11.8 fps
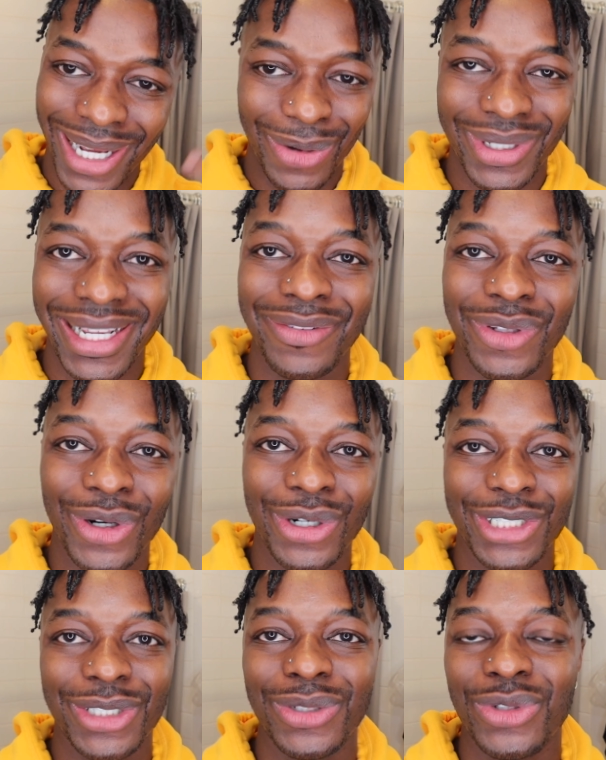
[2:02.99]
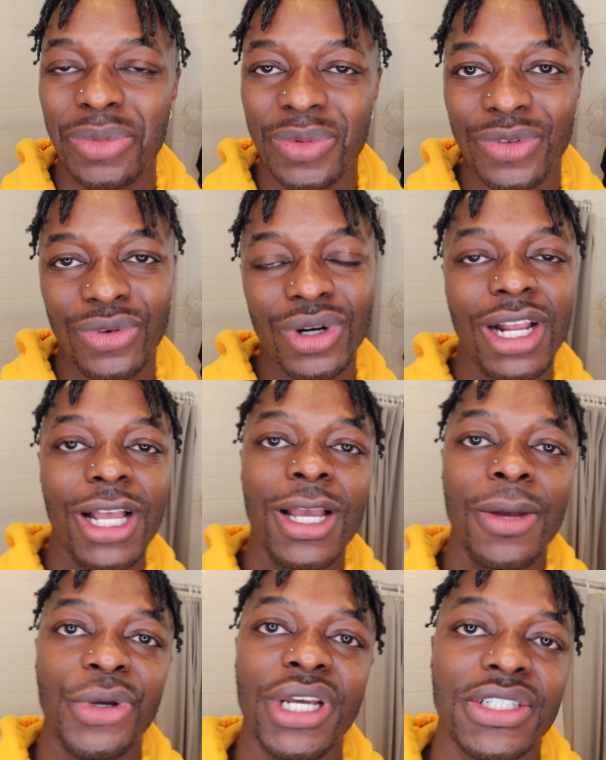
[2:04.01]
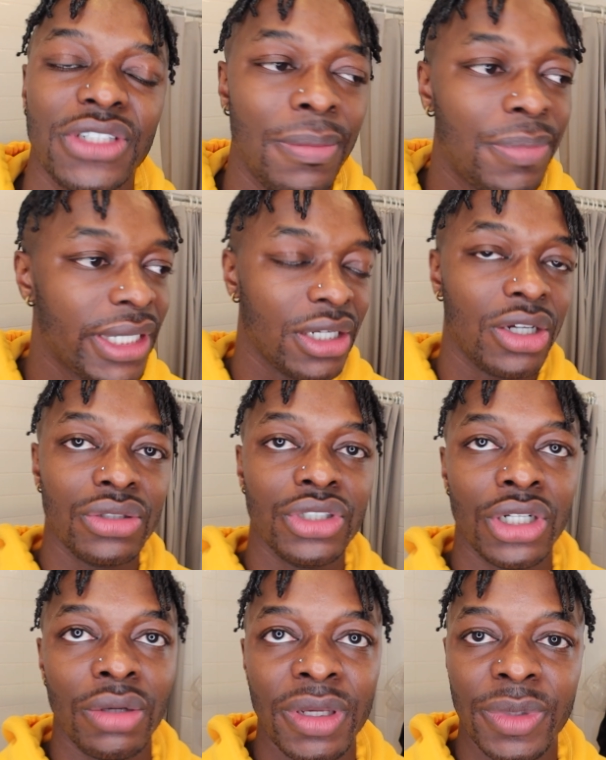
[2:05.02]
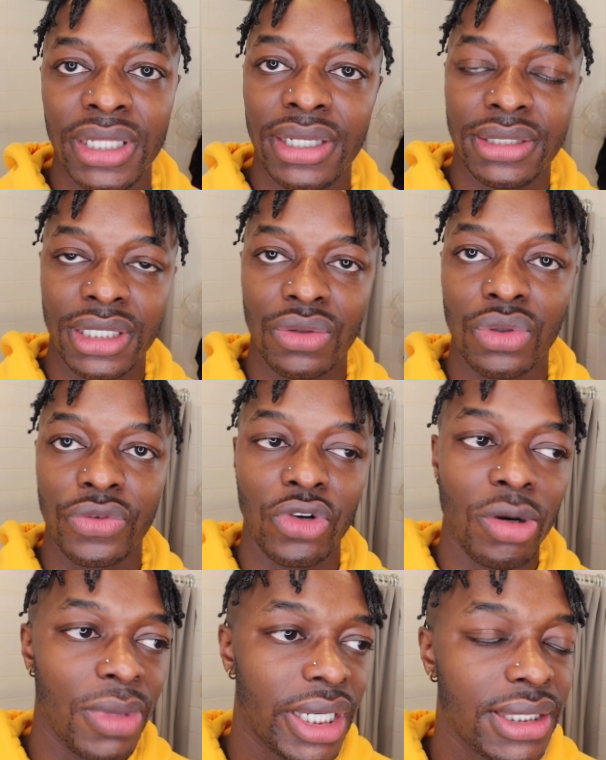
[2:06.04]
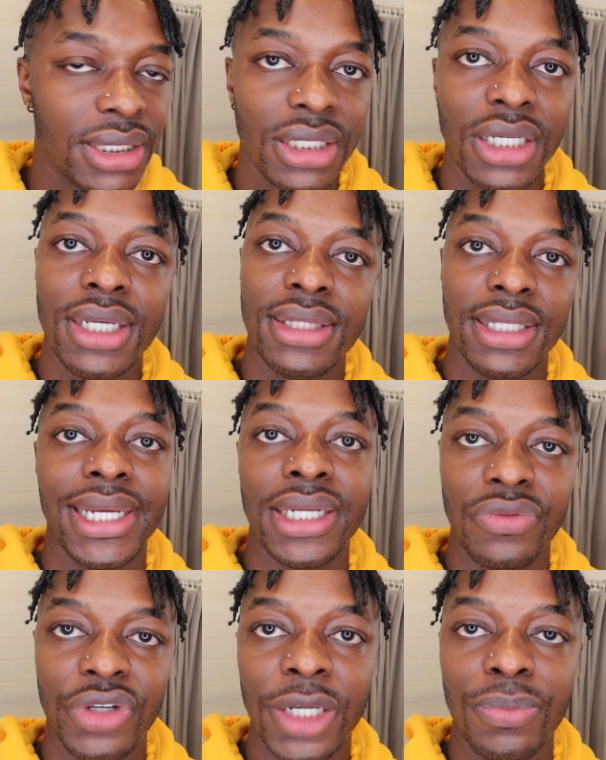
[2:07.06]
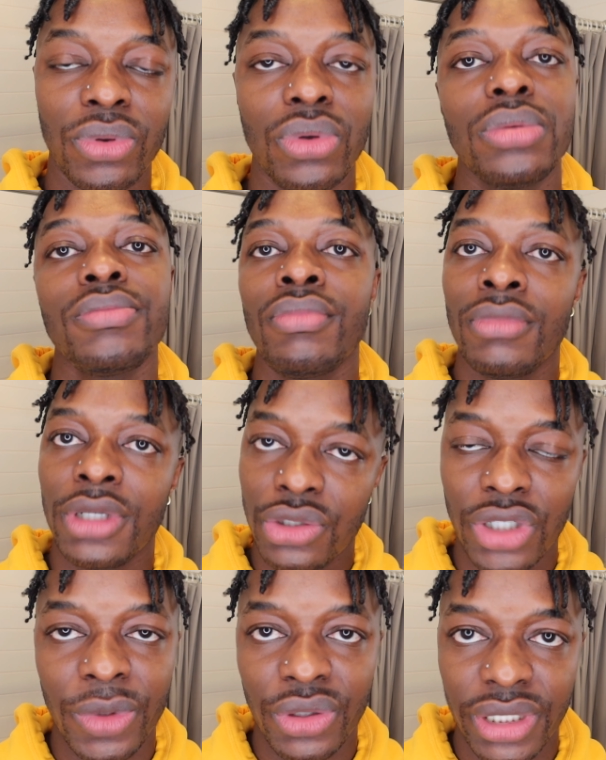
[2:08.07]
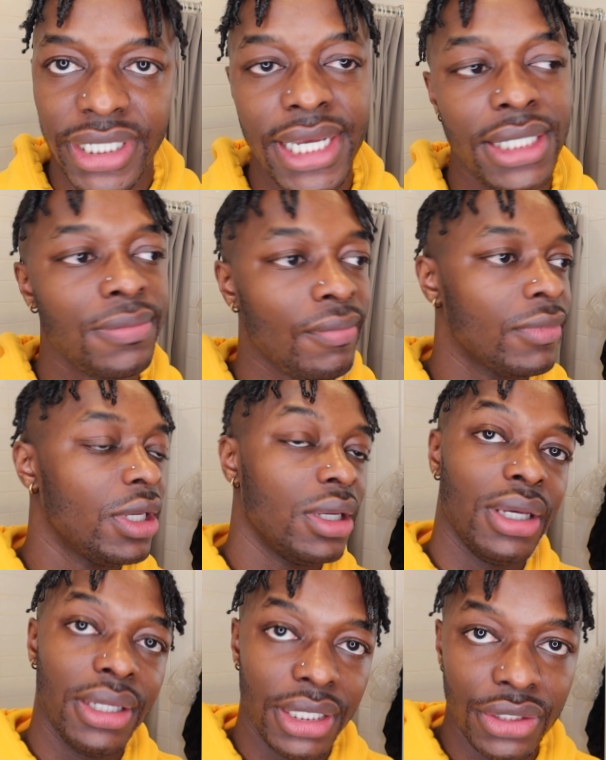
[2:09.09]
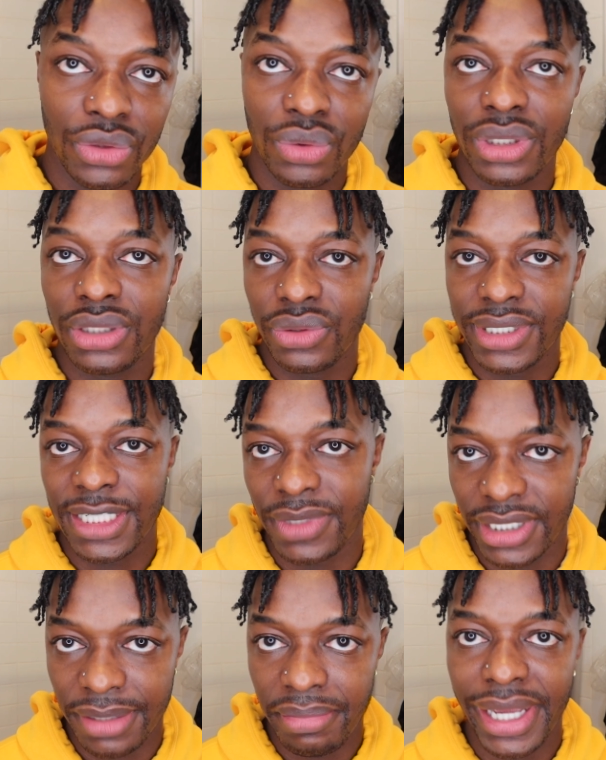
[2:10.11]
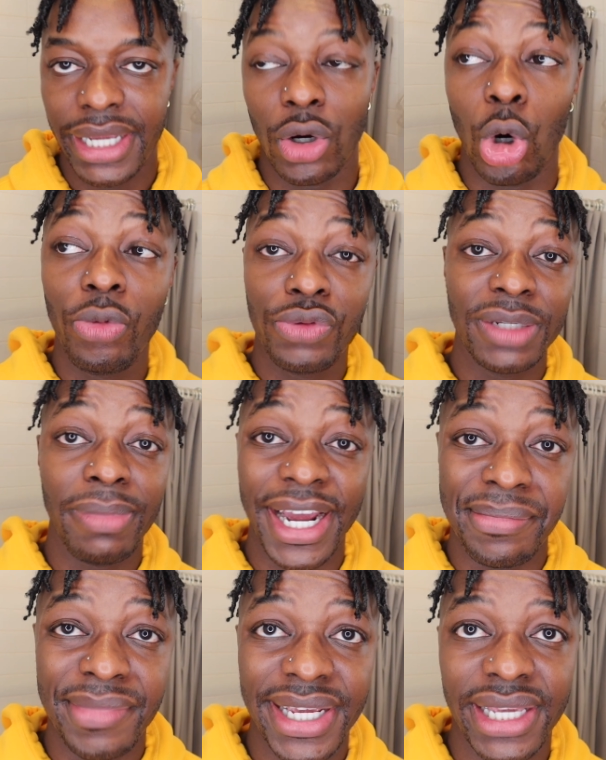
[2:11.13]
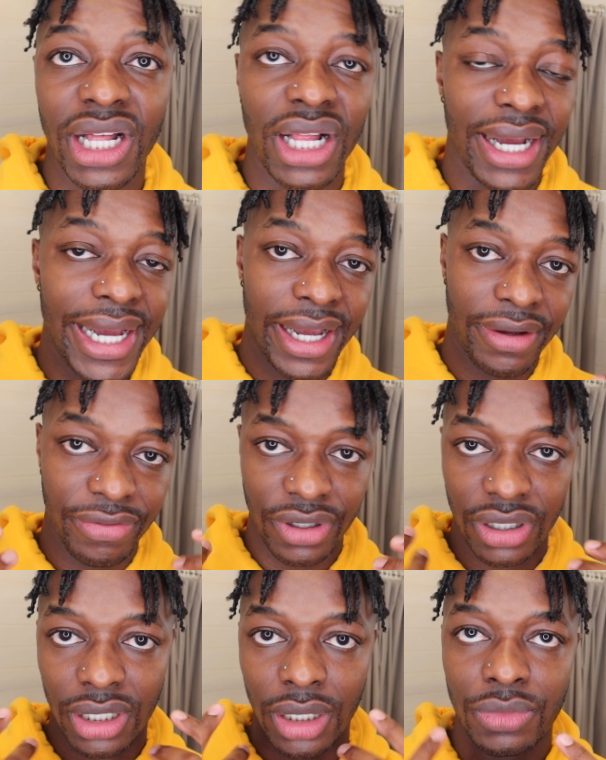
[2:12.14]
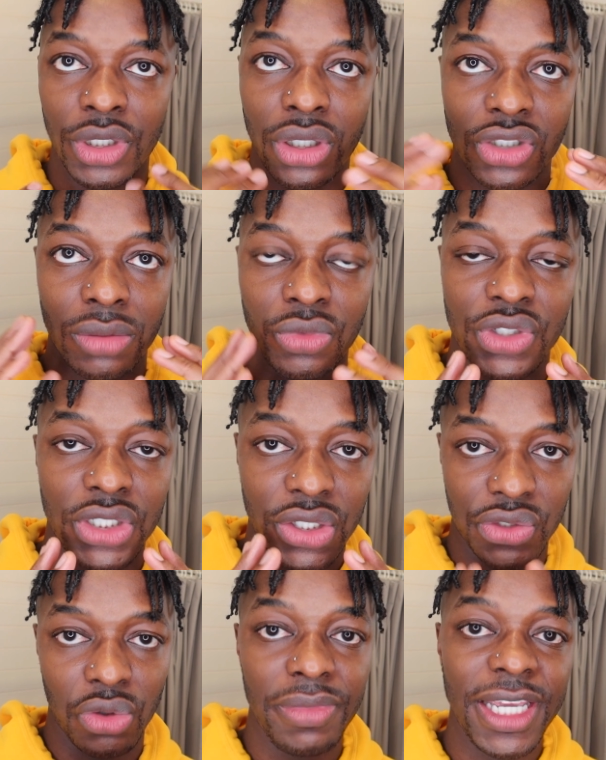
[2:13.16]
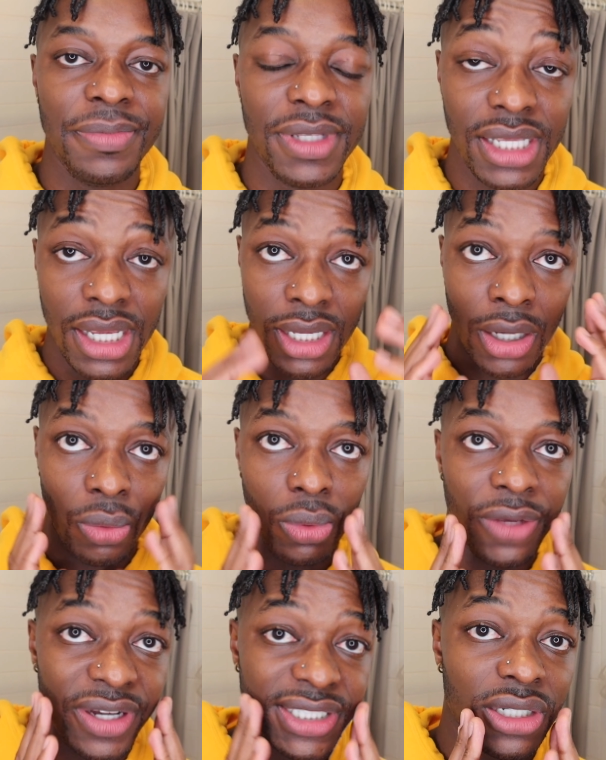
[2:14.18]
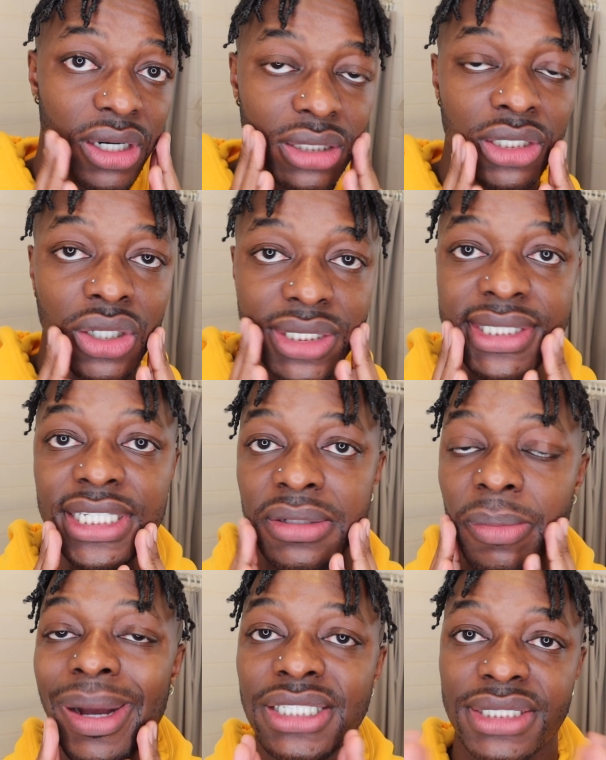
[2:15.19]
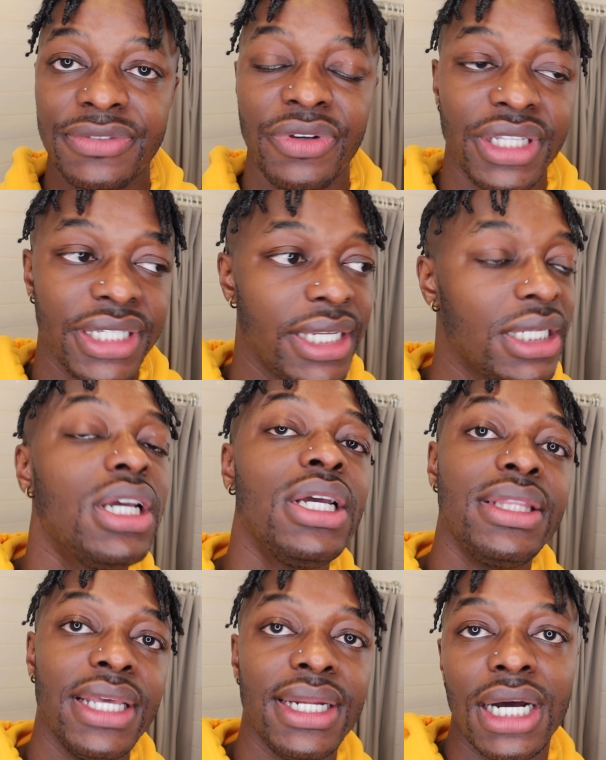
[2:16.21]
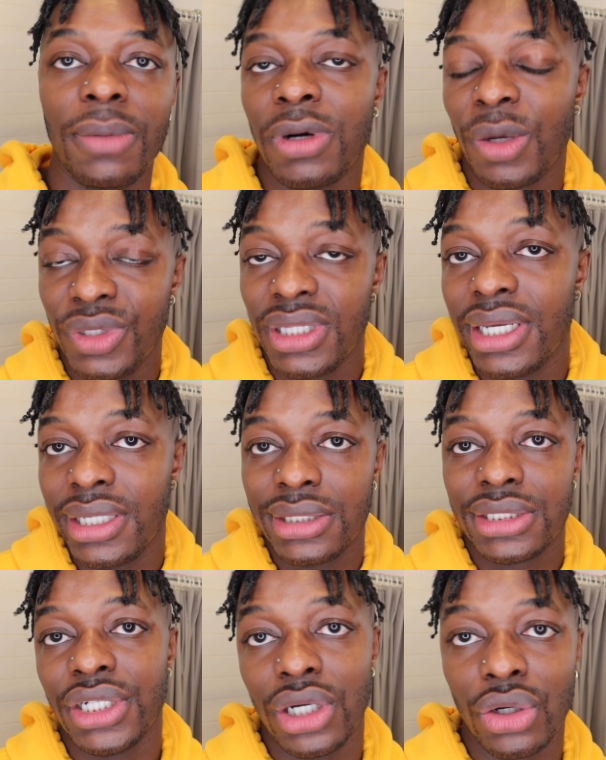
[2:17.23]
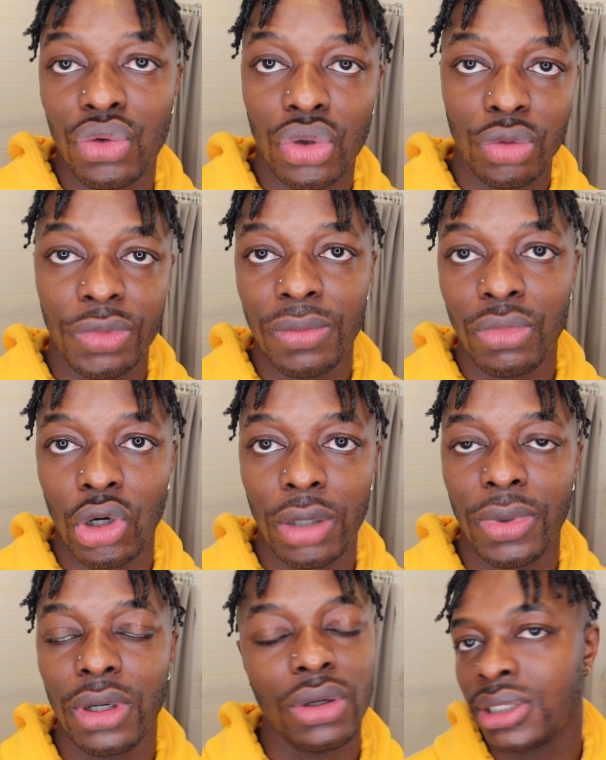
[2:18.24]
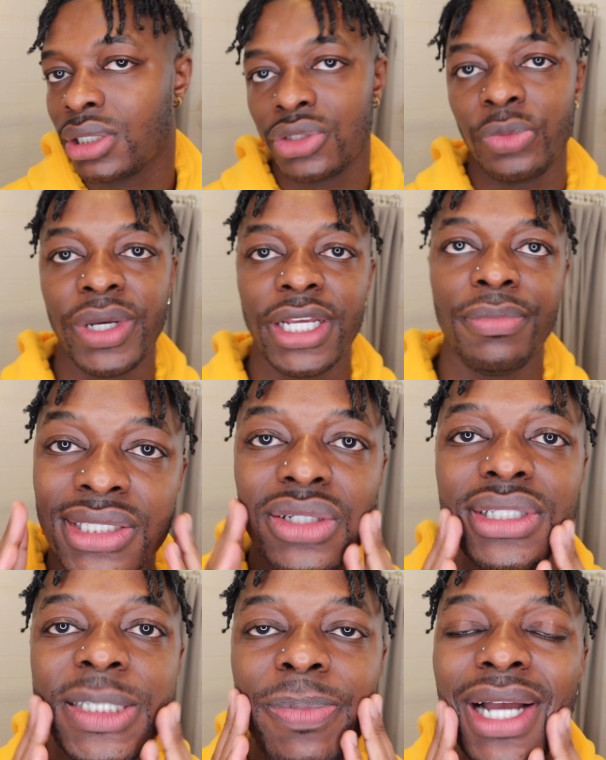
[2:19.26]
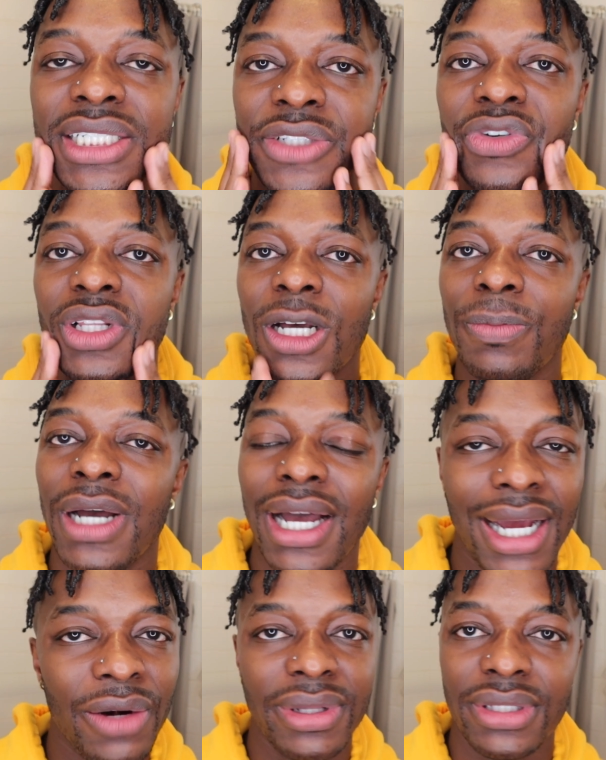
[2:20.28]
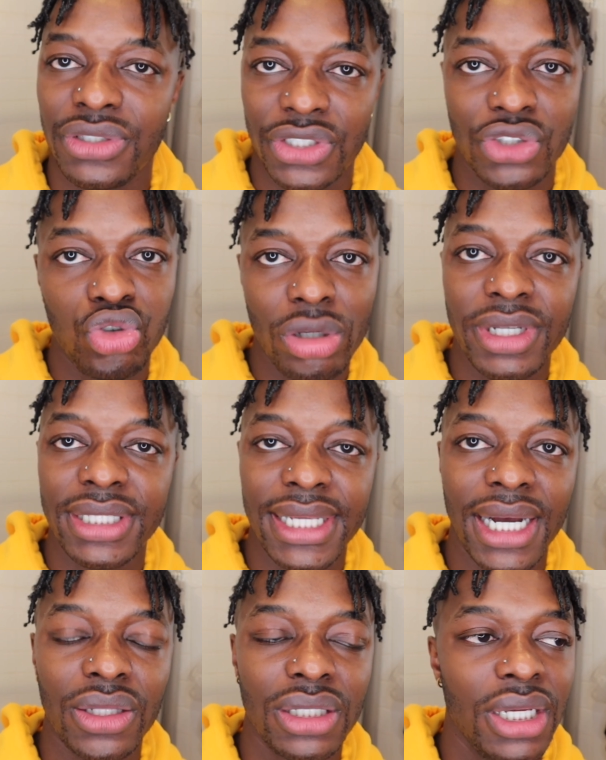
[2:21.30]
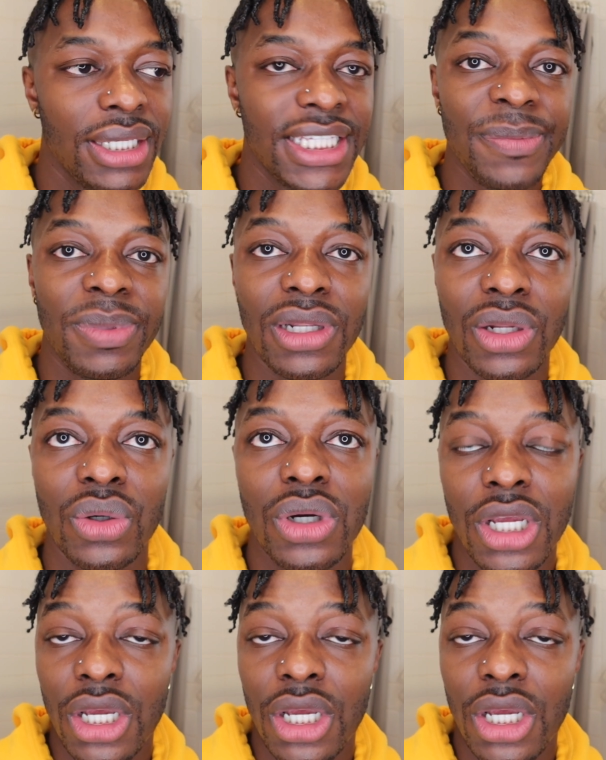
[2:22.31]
I don't have the urge to trim it before. But yeah, so I'm planning on, you know, maybe letting it grow for a month. Then end of April, trimming it again, and do the same thing in May. Hopefully by May I'll have you know, some results. So maybe if I start, you know, seeing the patches filling in, then I'll probably let it grow a little bit more, but it all depends. Until these patches fill up, I'd rather just trim it down, keep it low.